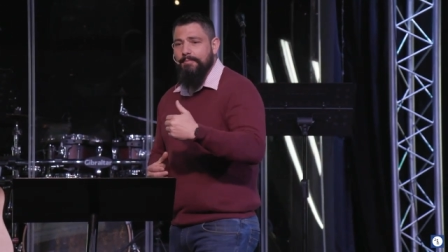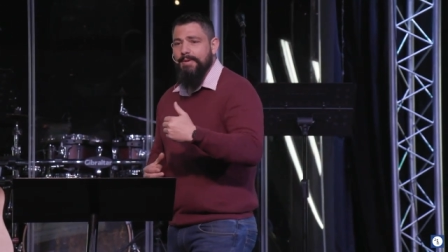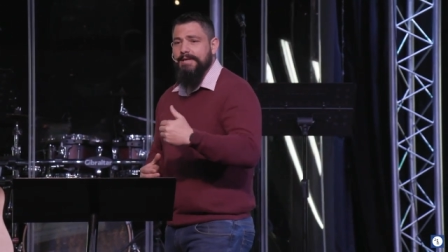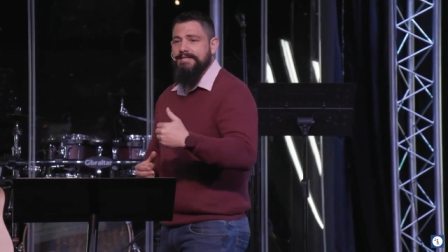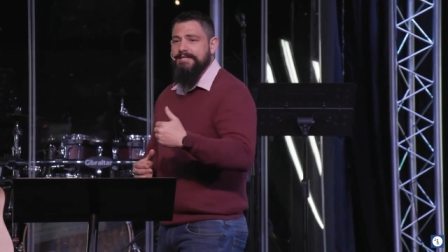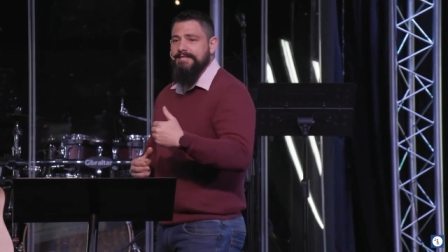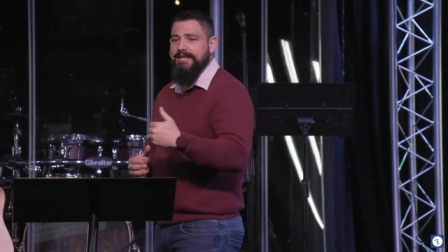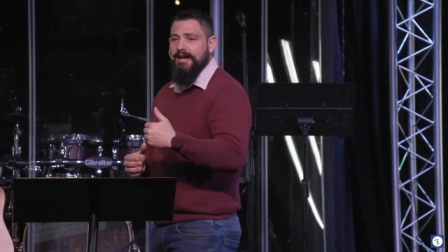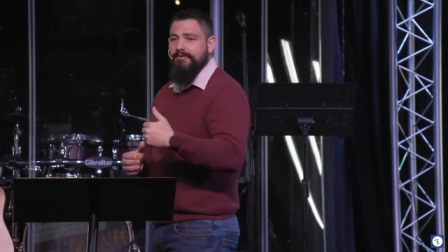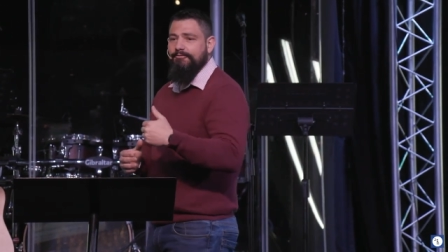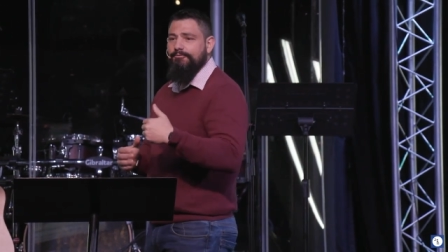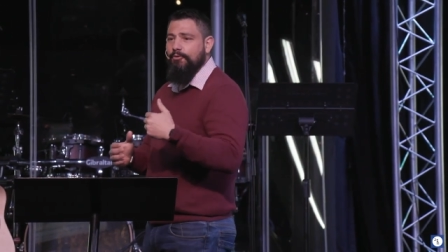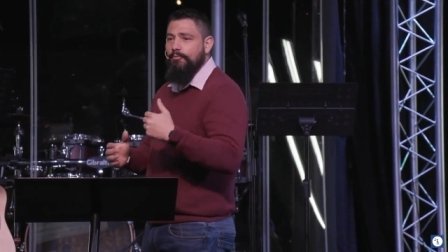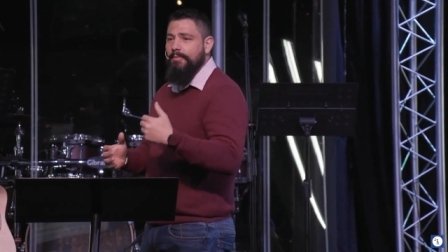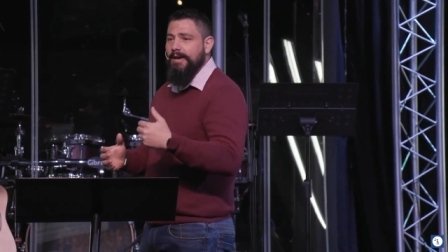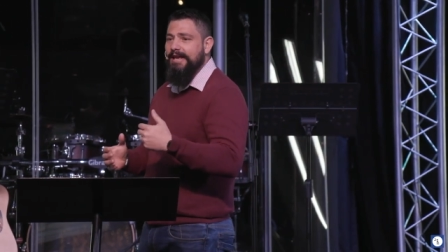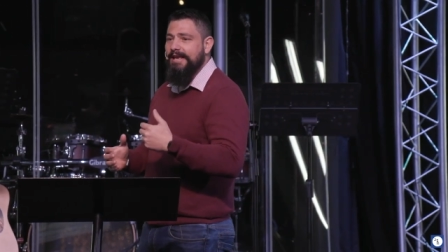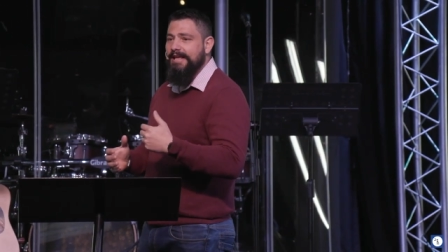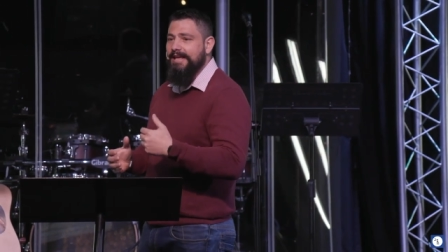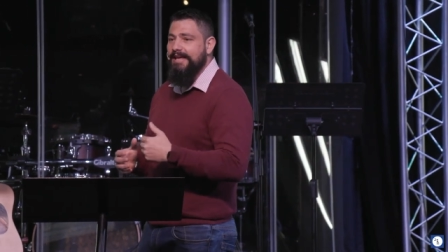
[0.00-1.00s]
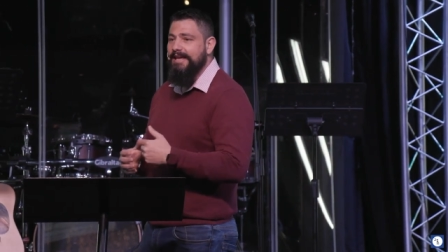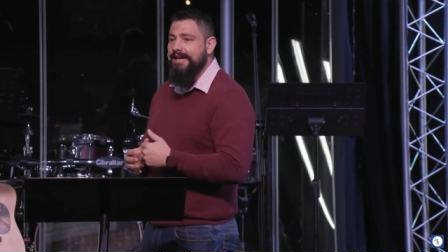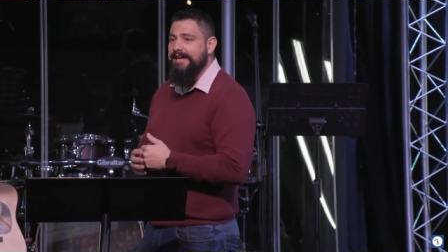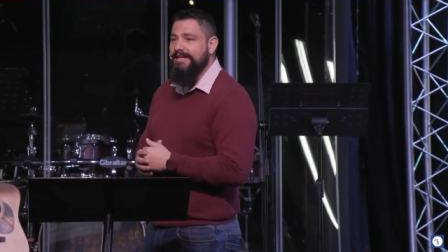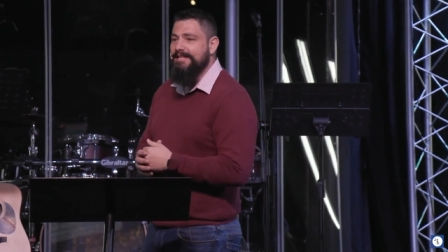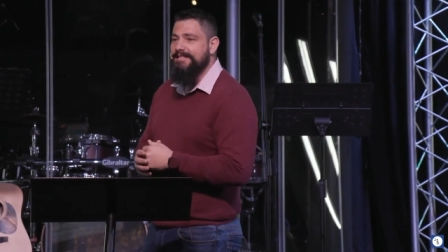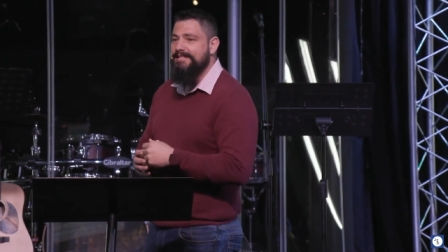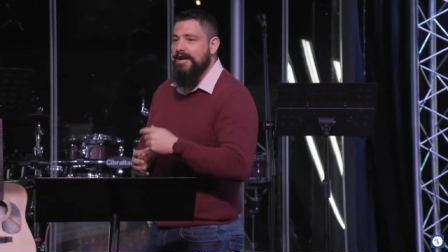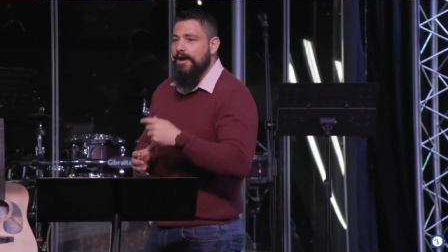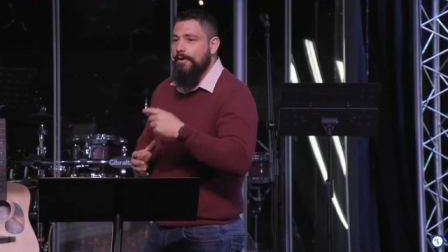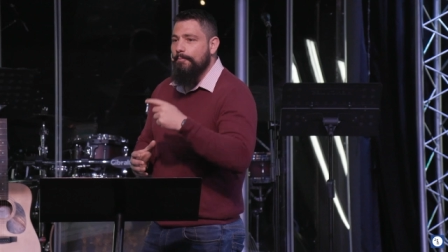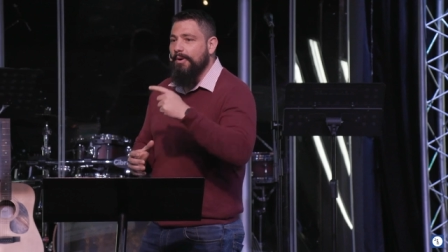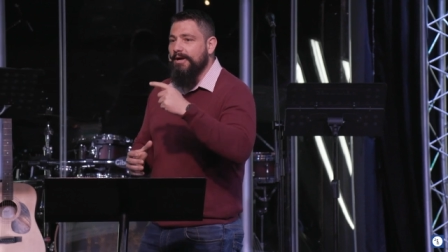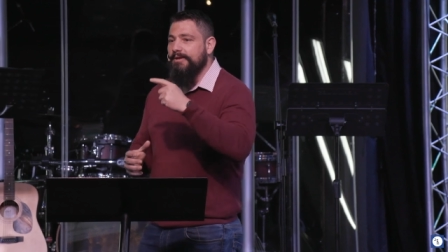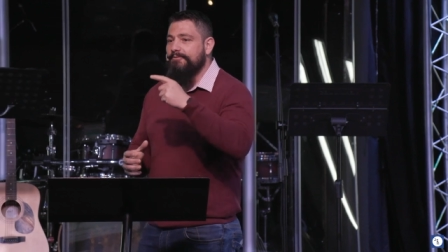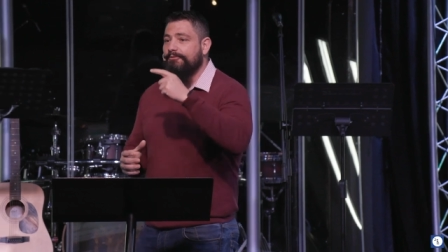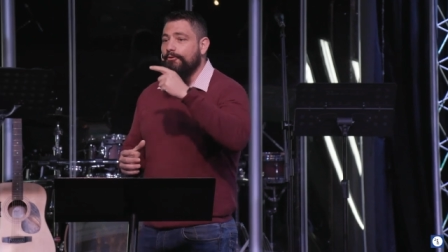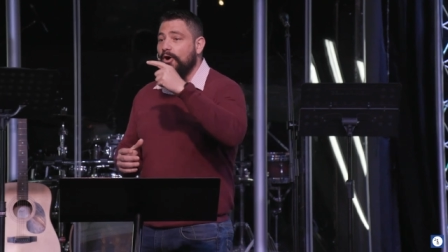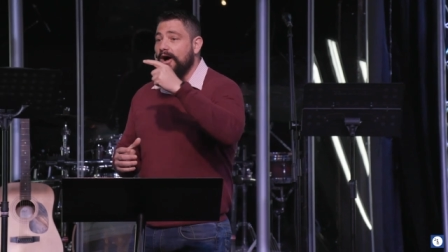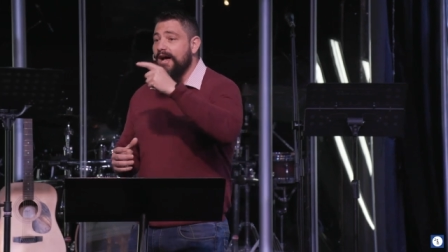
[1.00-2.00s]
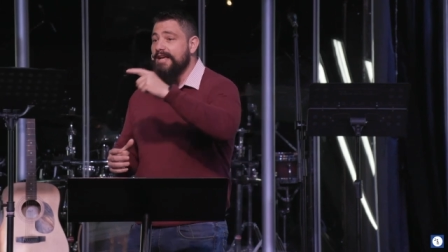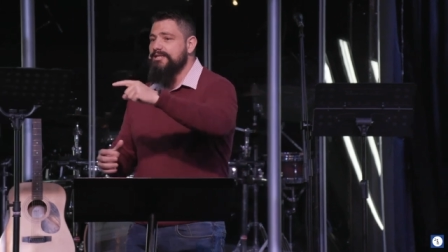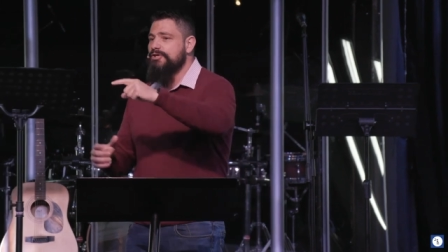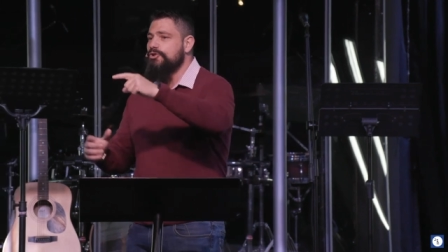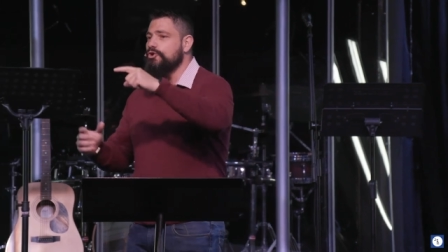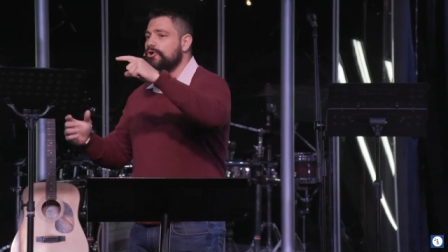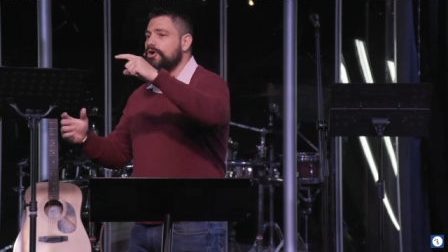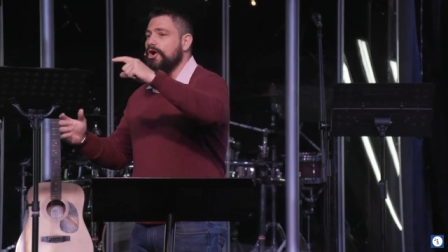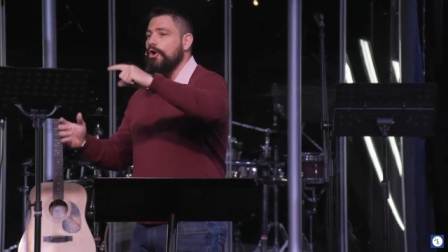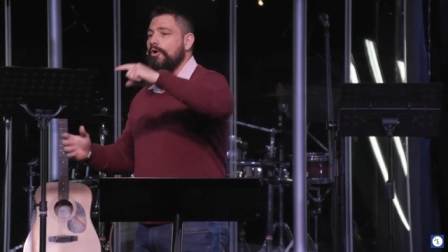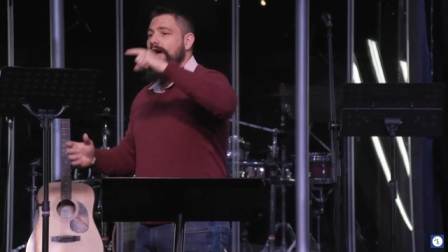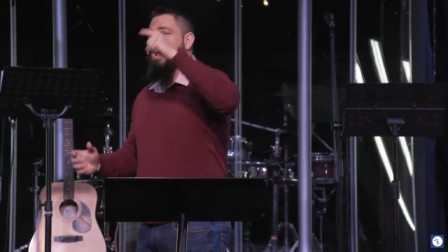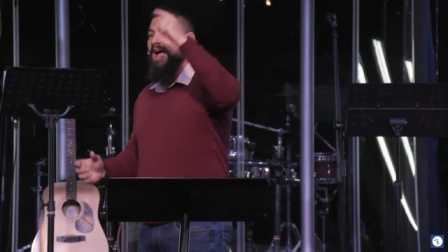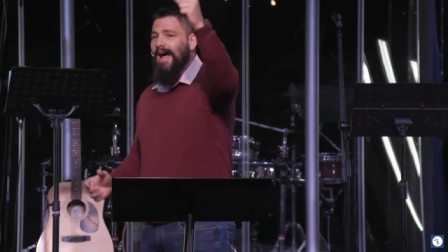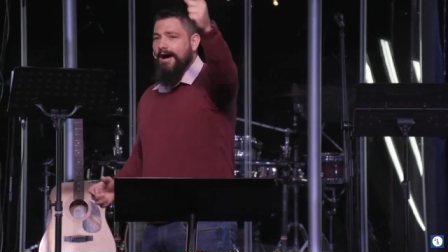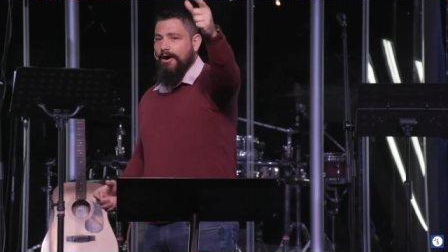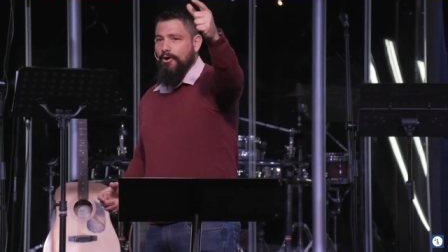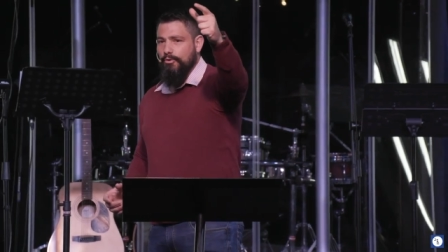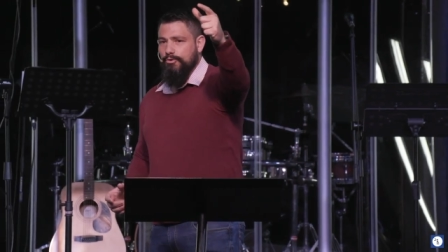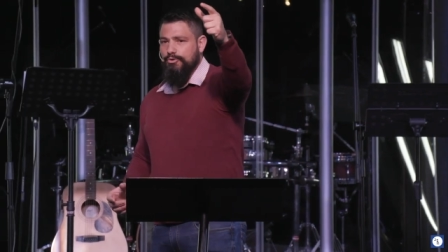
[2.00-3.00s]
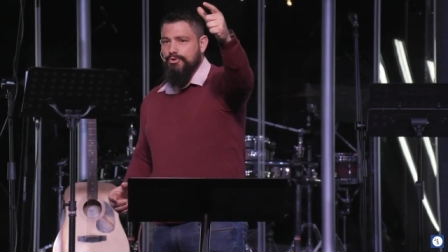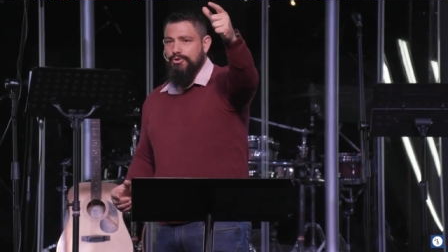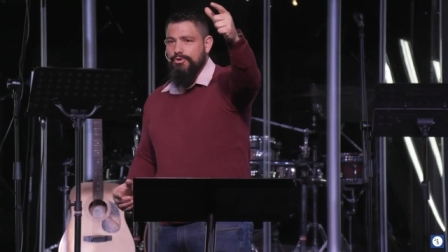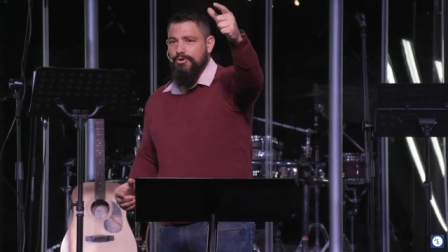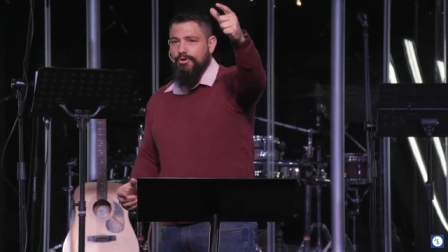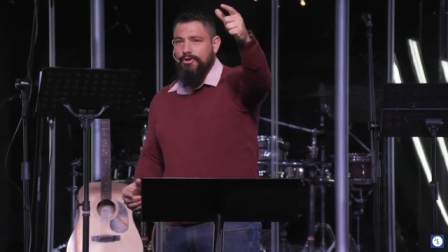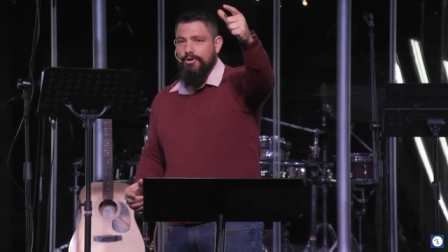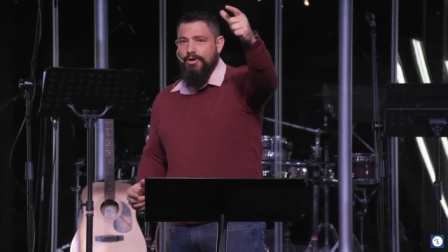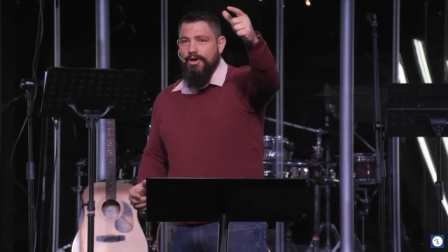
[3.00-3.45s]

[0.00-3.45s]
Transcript: been saved for many years. But for us to go out,